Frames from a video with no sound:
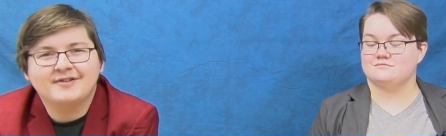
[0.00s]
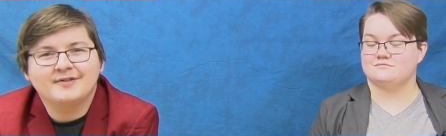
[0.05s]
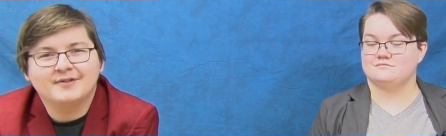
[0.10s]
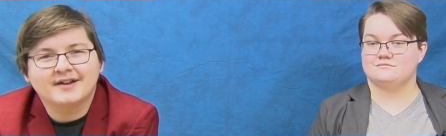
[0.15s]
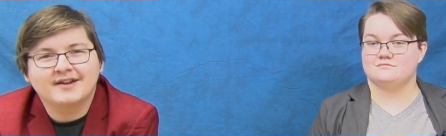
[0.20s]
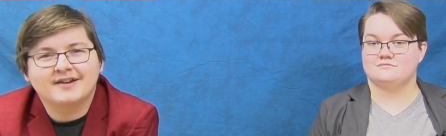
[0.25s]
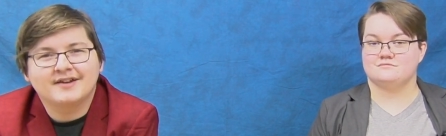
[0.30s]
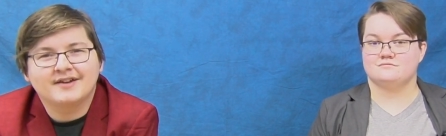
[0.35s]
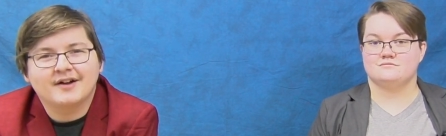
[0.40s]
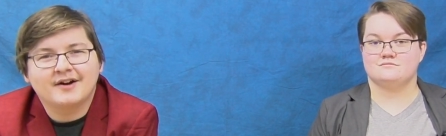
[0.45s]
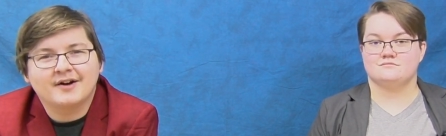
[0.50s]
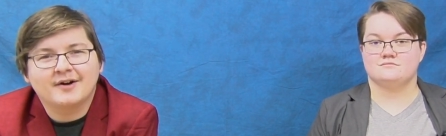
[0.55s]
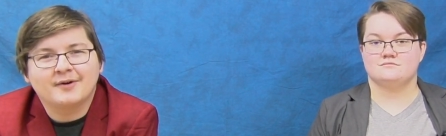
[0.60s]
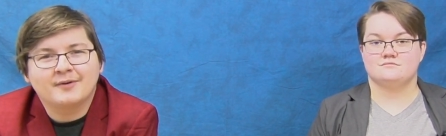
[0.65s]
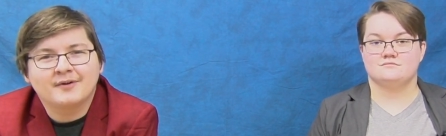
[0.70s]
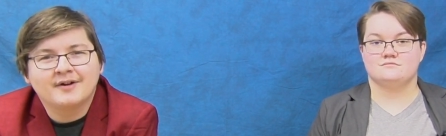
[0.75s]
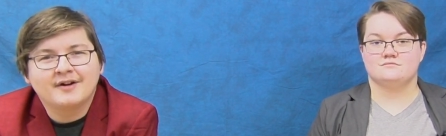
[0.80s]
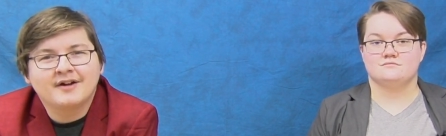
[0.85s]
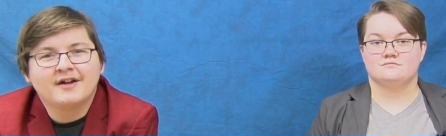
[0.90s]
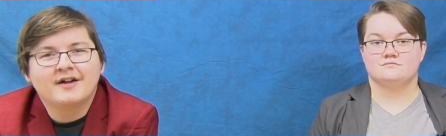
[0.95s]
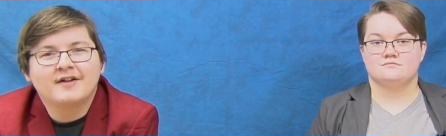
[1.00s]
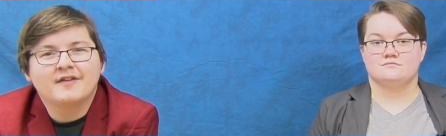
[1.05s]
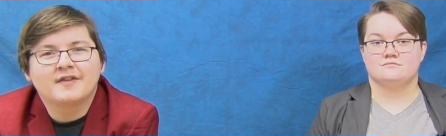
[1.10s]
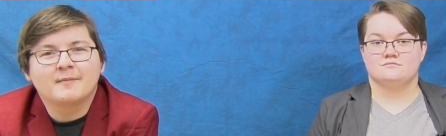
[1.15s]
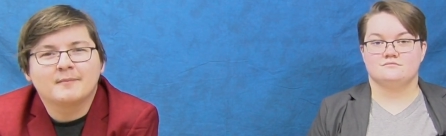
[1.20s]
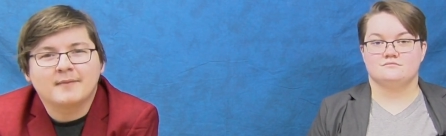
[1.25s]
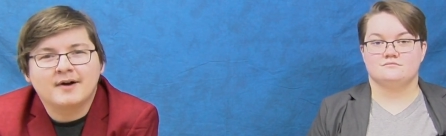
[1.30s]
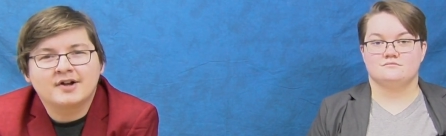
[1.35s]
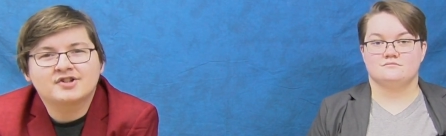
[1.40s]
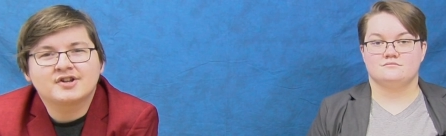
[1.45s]
Speaker 1: you didn't know,
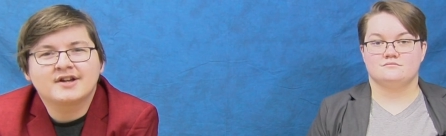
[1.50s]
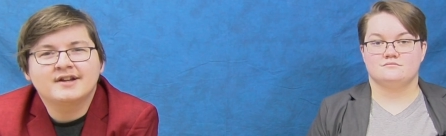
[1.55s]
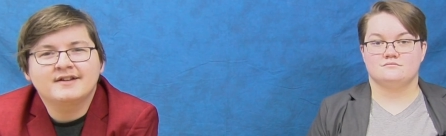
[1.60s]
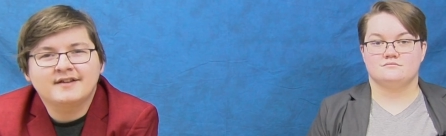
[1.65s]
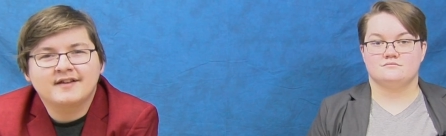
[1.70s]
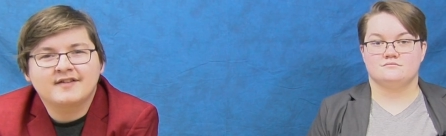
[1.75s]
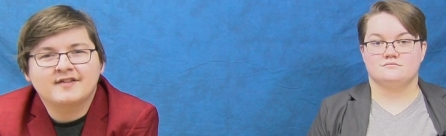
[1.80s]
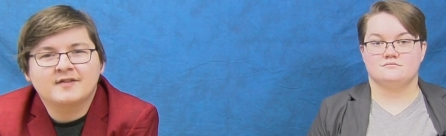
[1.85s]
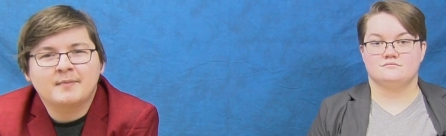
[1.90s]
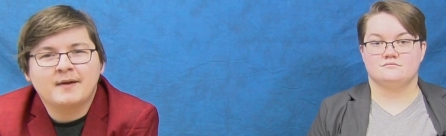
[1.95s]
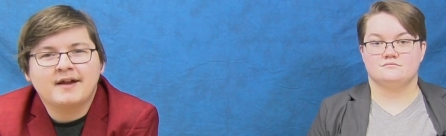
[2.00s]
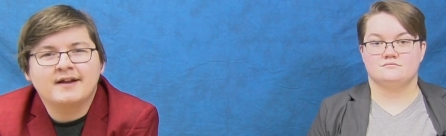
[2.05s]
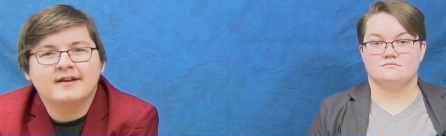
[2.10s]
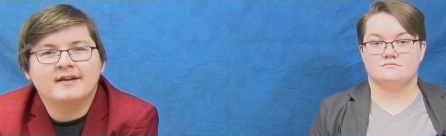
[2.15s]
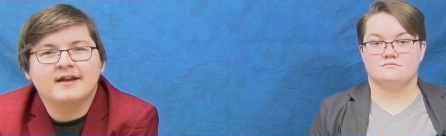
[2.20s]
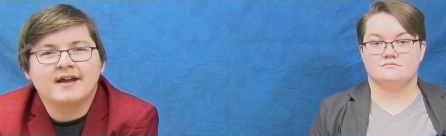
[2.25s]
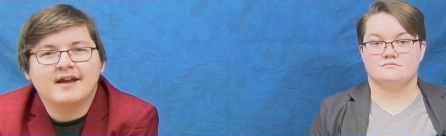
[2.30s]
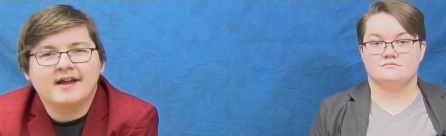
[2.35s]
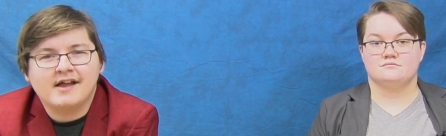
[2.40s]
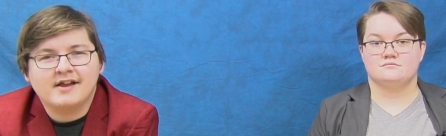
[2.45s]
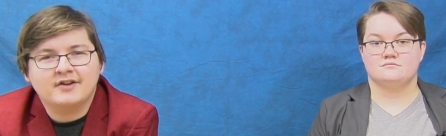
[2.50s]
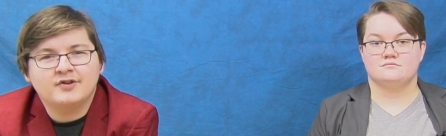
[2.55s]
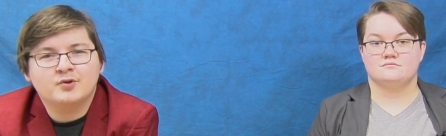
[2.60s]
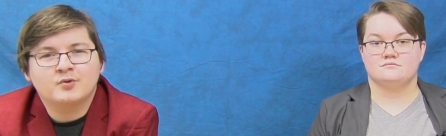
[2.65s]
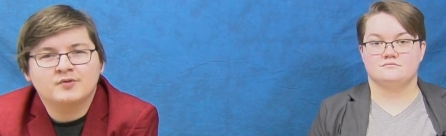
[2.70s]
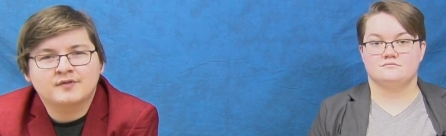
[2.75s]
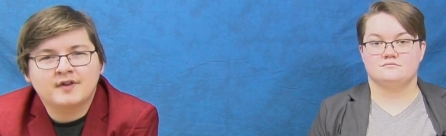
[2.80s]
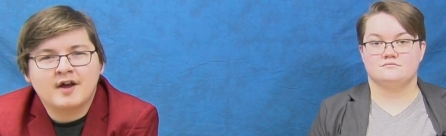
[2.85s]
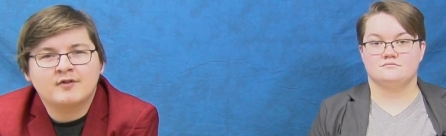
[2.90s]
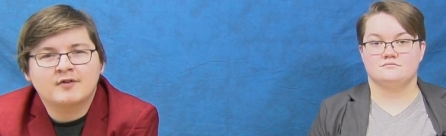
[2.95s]
the much anticipated
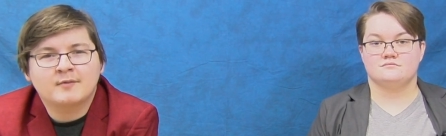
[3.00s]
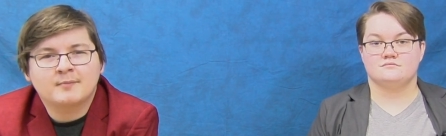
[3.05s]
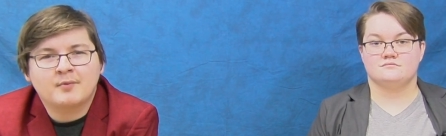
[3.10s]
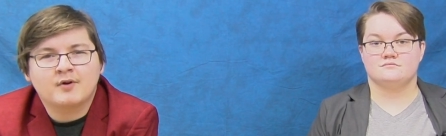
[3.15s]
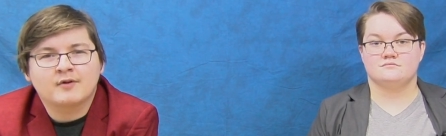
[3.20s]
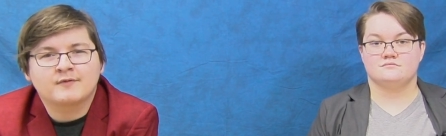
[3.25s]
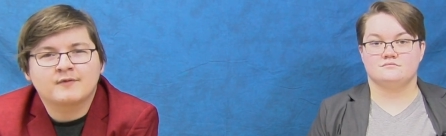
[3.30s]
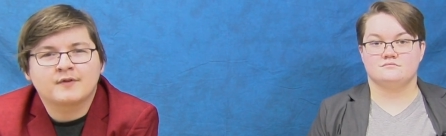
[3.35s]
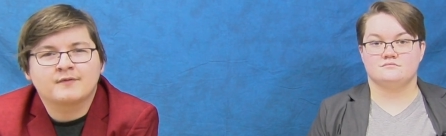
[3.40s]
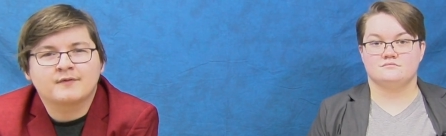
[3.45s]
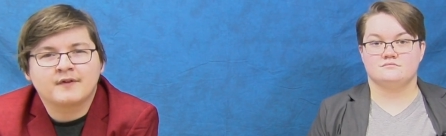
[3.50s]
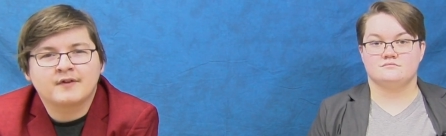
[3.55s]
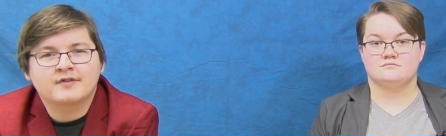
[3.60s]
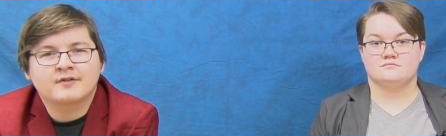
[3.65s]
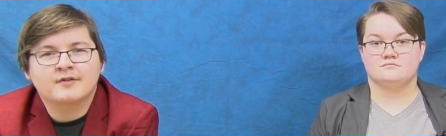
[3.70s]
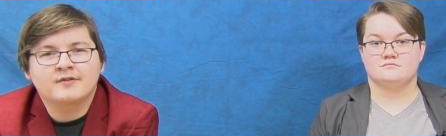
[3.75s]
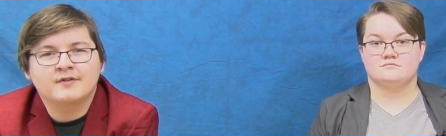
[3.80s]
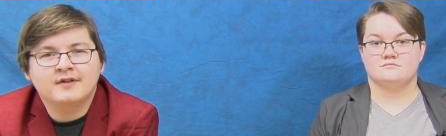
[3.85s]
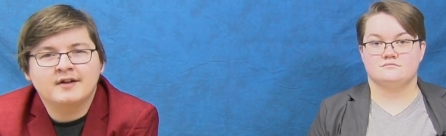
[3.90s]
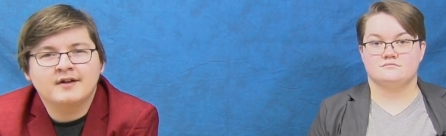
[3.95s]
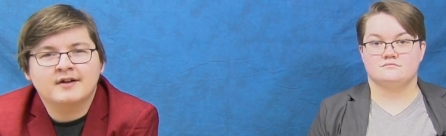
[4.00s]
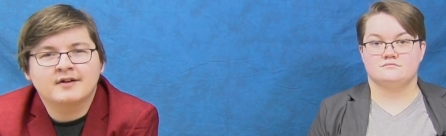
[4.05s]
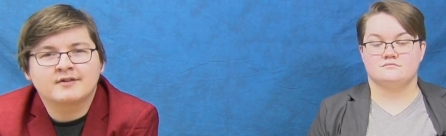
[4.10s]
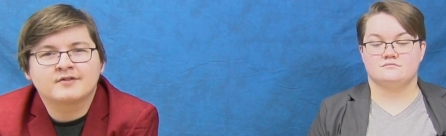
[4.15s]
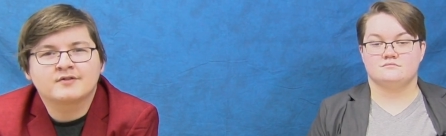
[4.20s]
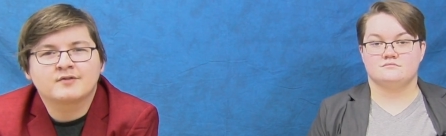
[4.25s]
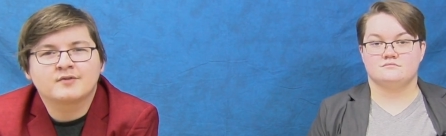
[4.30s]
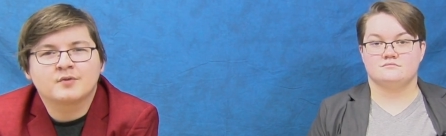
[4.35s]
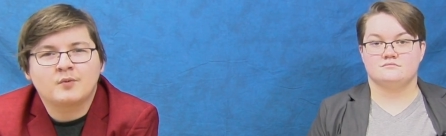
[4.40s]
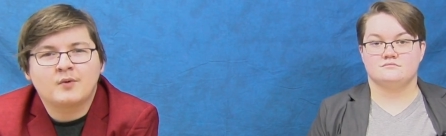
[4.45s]
annual town report for fiscal
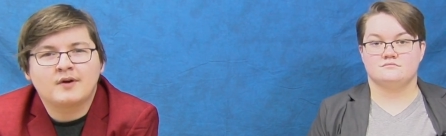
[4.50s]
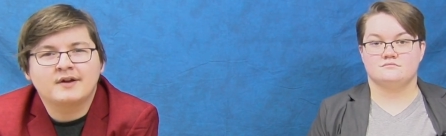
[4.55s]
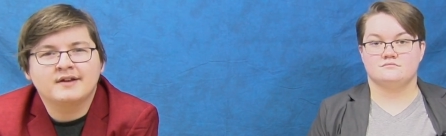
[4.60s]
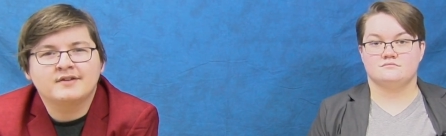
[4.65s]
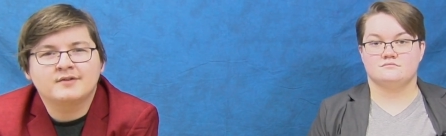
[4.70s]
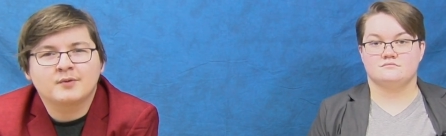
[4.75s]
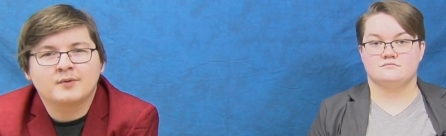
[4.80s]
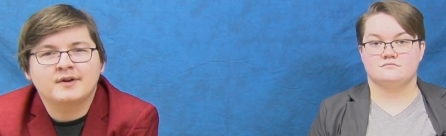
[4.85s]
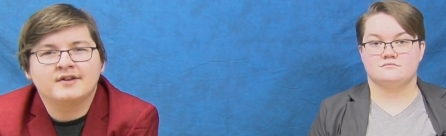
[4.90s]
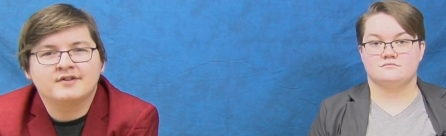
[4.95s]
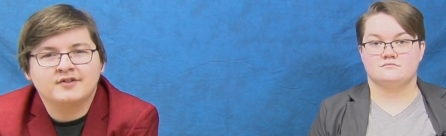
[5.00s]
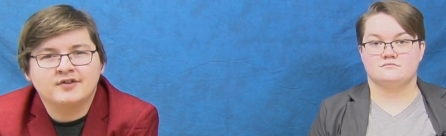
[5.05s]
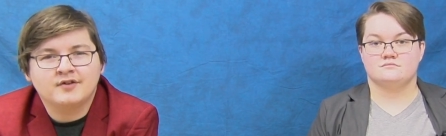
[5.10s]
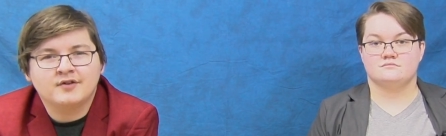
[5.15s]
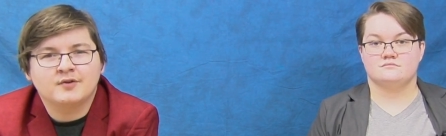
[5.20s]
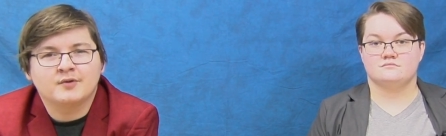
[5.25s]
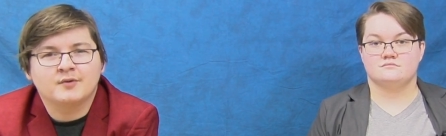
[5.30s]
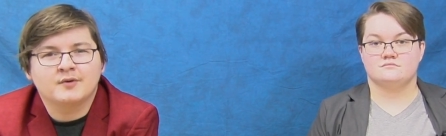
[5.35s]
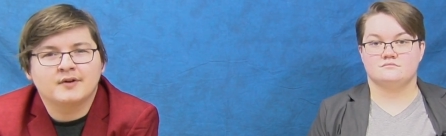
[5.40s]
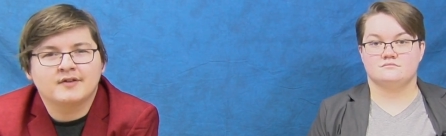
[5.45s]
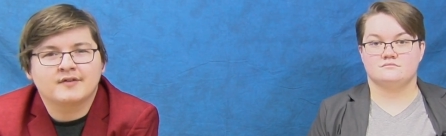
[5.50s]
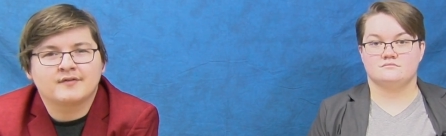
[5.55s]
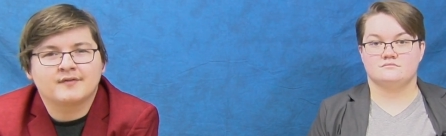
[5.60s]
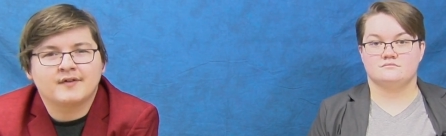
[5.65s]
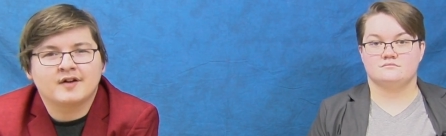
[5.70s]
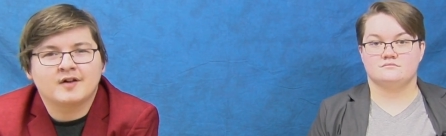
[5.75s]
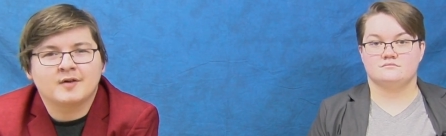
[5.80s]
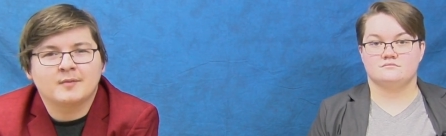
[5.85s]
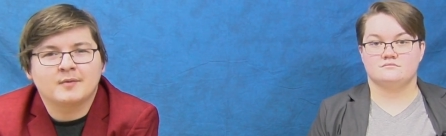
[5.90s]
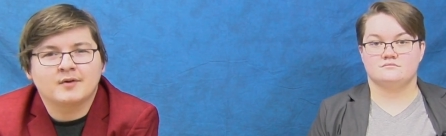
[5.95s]
year 2022 is
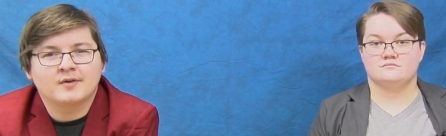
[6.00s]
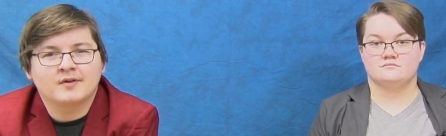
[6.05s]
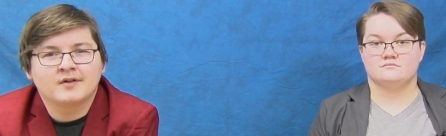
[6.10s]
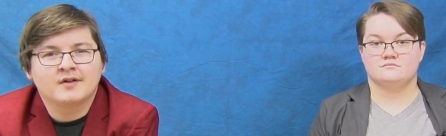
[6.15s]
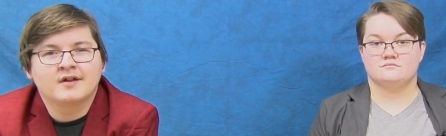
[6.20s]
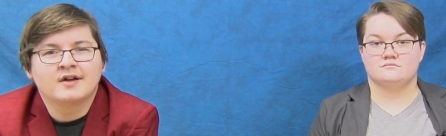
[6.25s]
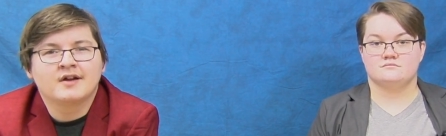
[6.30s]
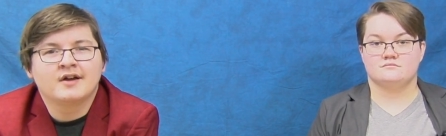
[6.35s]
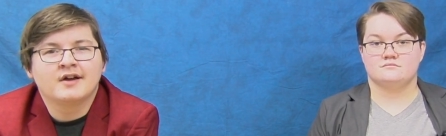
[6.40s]
available.